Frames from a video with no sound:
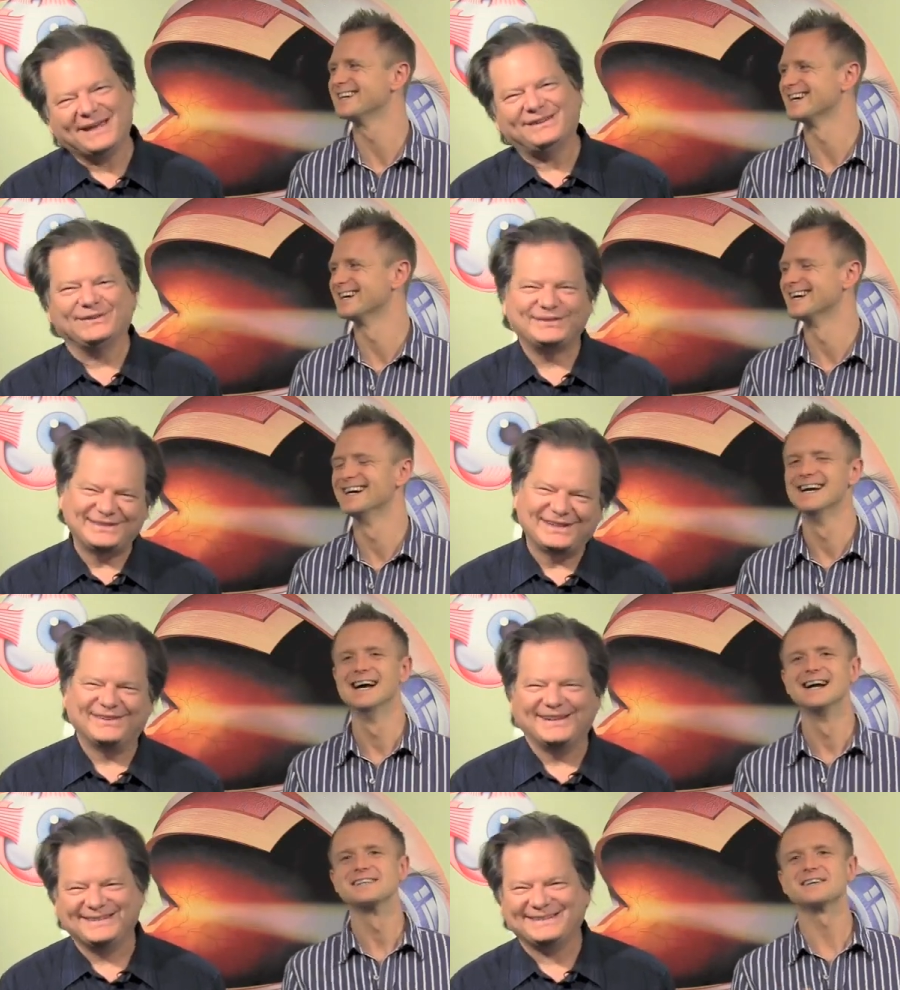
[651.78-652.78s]
Speaker 1: macular
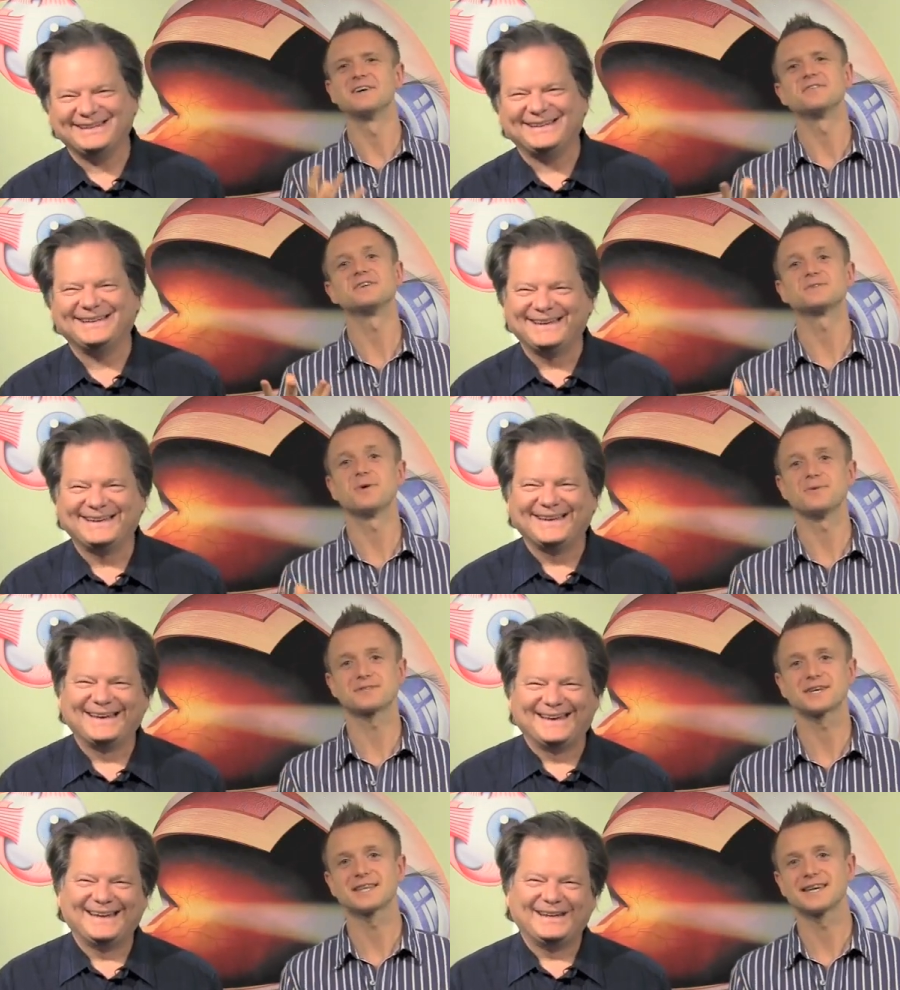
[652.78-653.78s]
degeneration. so yeah. the reason why we
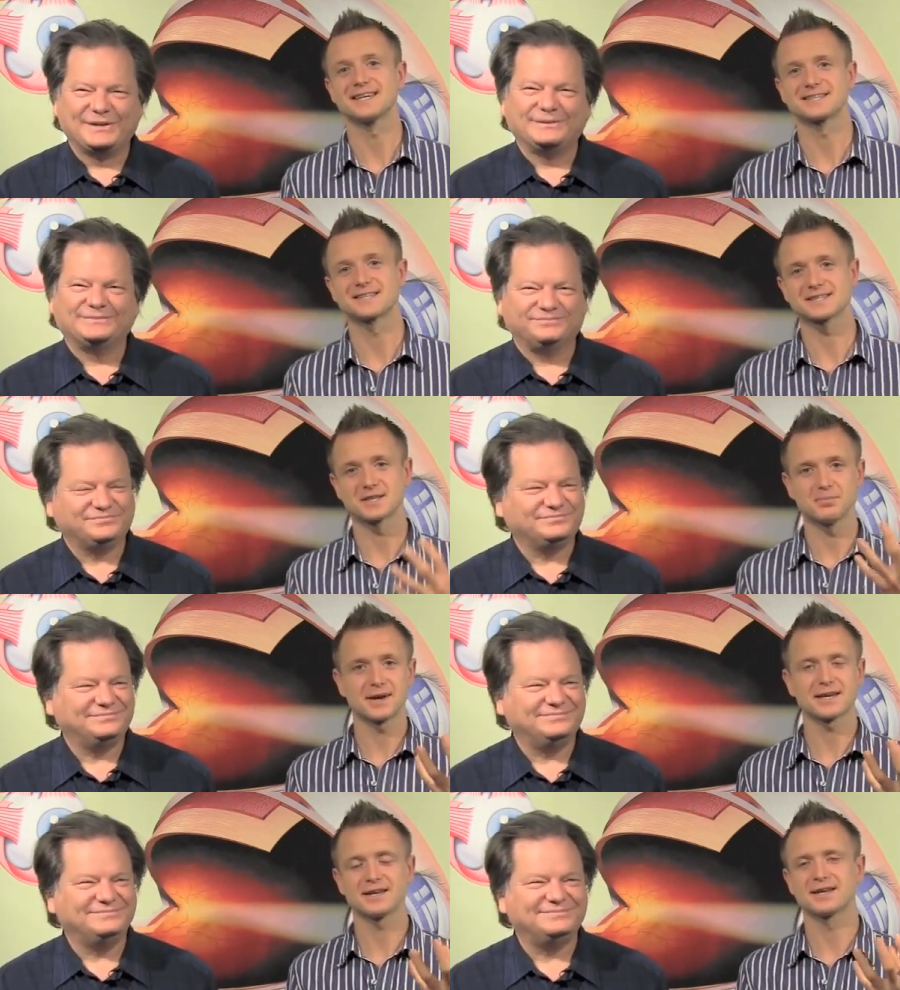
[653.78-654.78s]
say that is because the
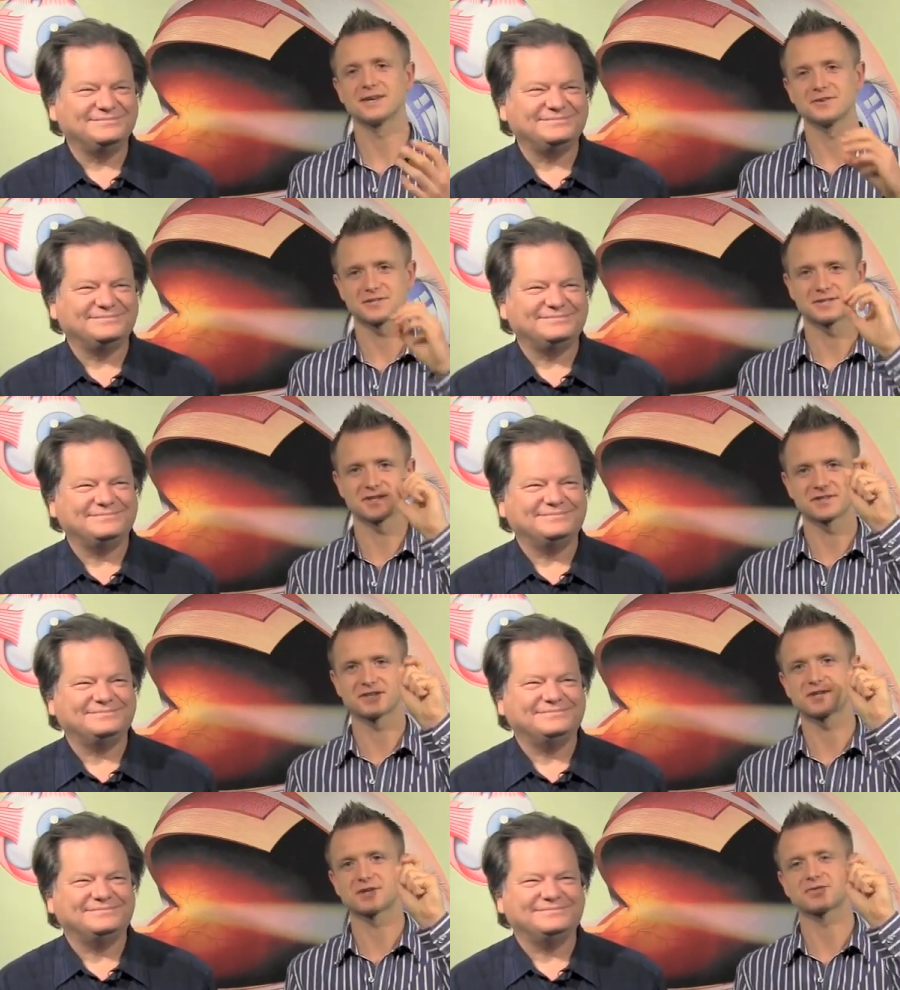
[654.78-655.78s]
macula is, is
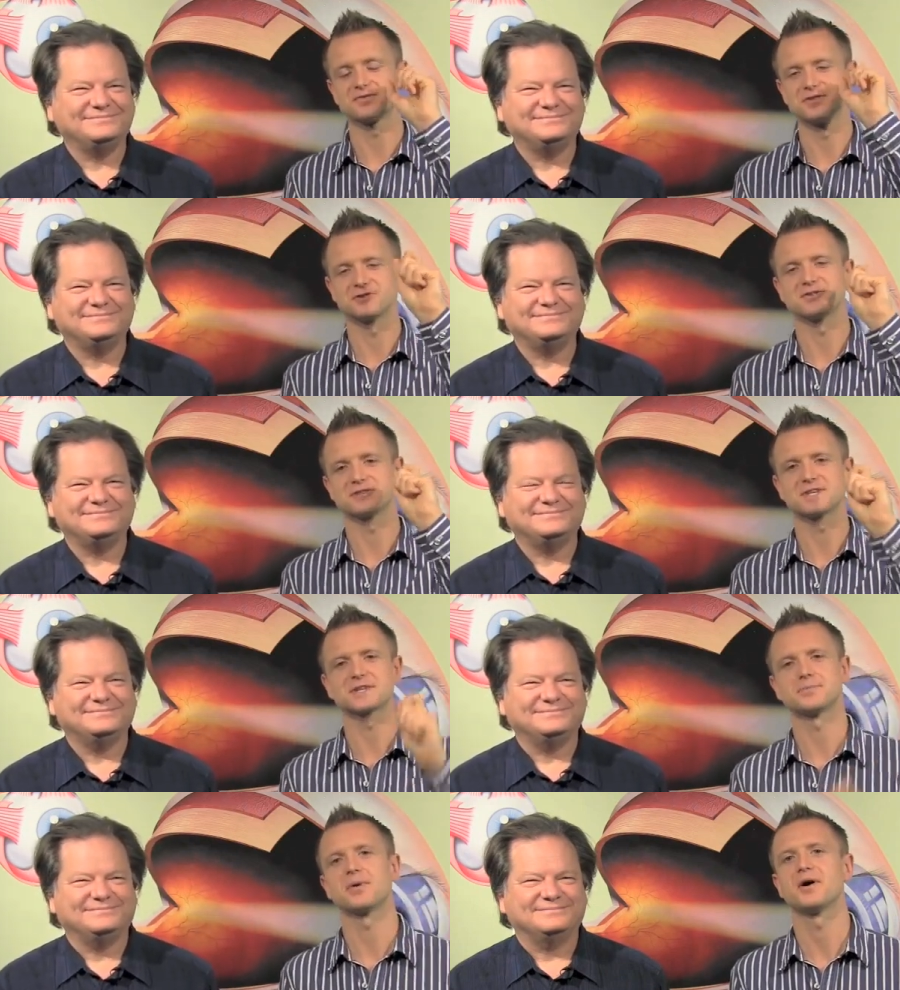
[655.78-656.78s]
the central vision, the
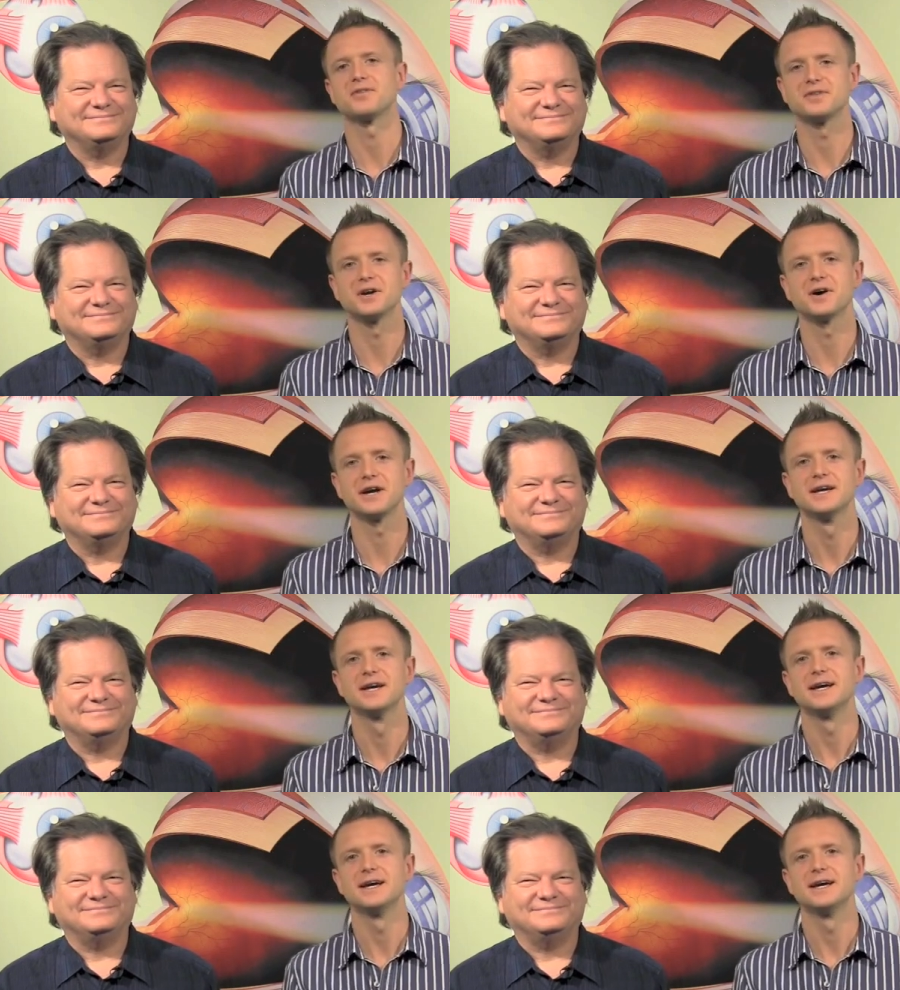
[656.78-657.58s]
center part of the eye,